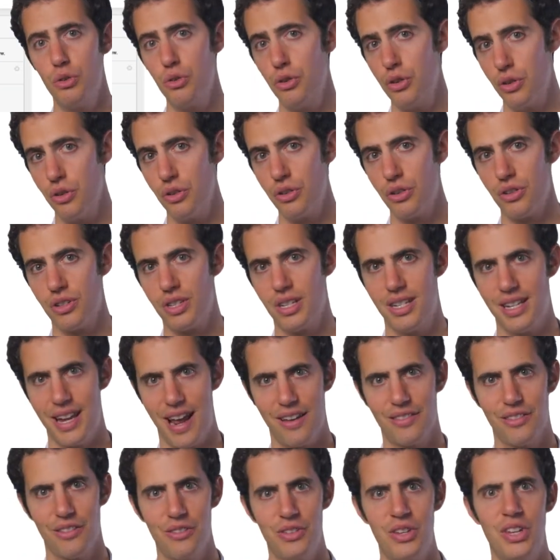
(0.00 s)
users and
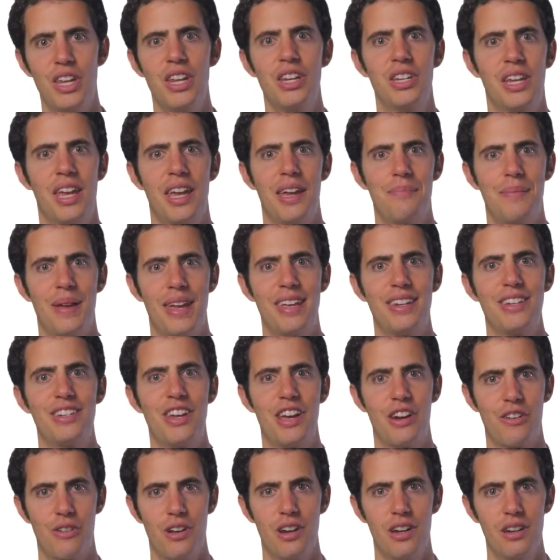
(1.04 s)
downloads each campaign
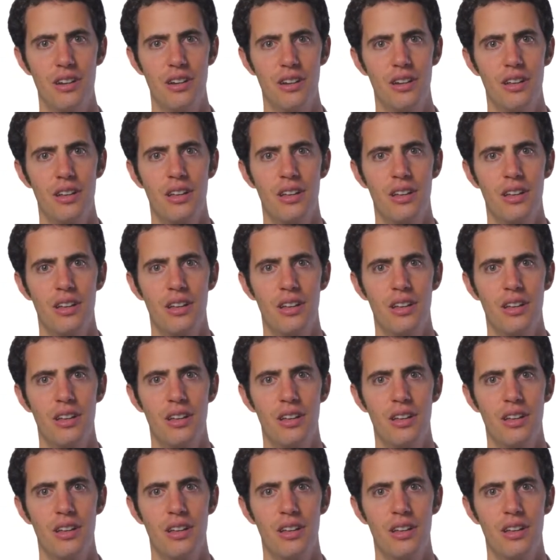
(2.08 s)
generated,